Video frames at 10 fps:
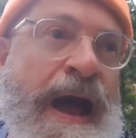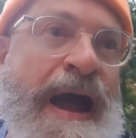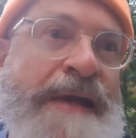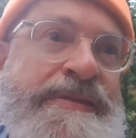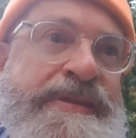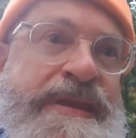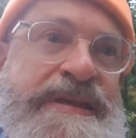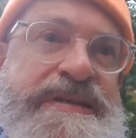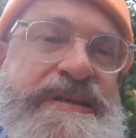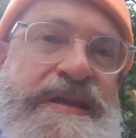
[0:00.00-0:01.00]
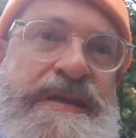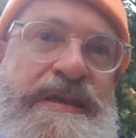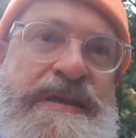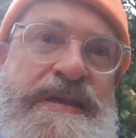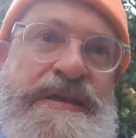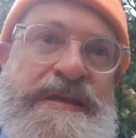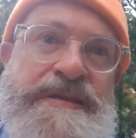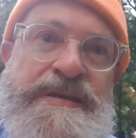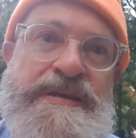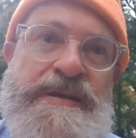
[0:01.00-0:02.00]
And this
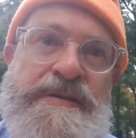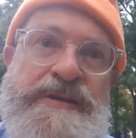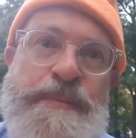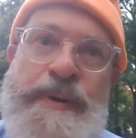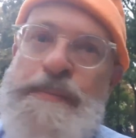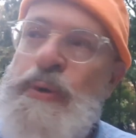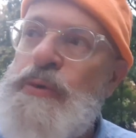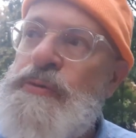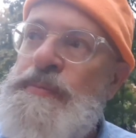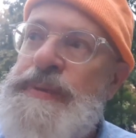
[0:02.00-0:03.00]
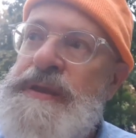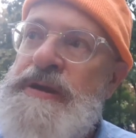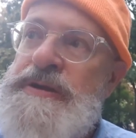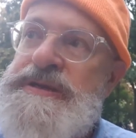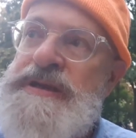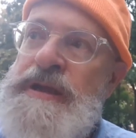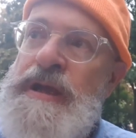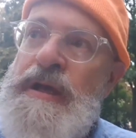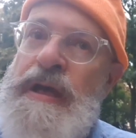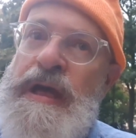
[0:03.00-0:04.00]
is super important because
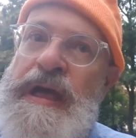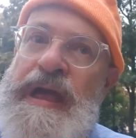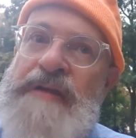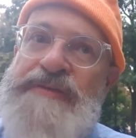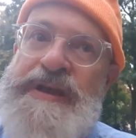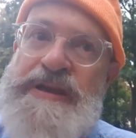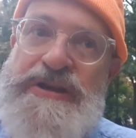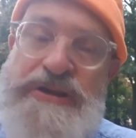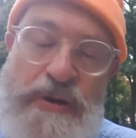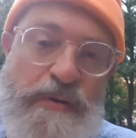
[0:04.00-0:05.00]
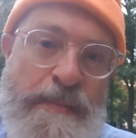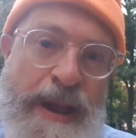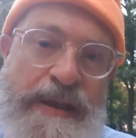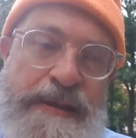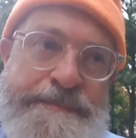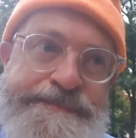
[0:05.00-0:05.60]
if they to Tokmak,